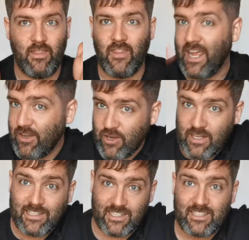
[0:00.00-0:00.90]
then you're
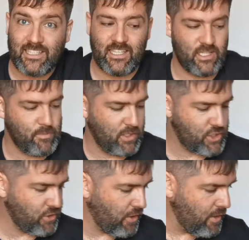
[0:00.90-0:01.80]
going to take this much
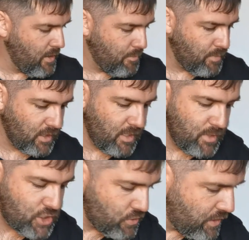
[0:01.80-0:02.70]
shorter. But let me
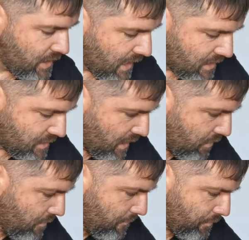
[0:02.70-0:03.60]
show you guys now
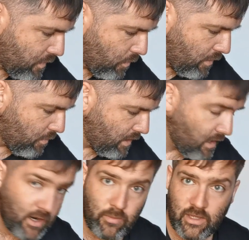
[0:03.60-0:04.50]
where we
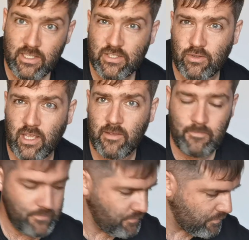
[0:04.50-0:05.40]
are with this, okay?
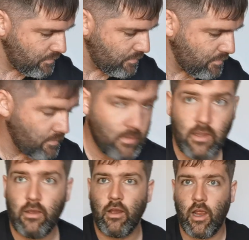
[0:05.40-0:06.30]

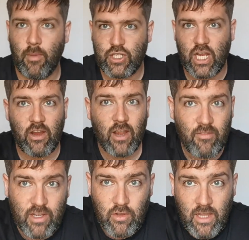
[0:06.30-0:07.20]
How much hair
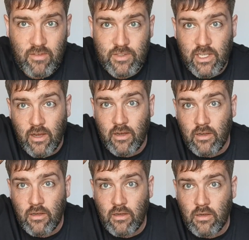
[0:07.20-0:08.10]
have I got left here?
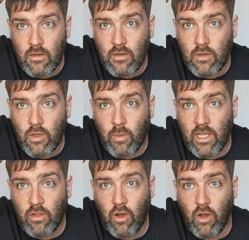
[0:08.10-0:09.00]
Quite
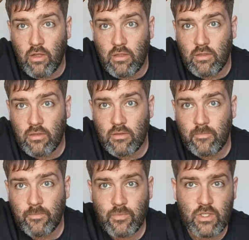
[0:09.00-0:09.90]
a lot.
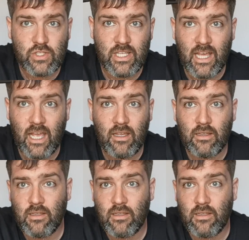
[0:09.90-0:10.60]
You see that?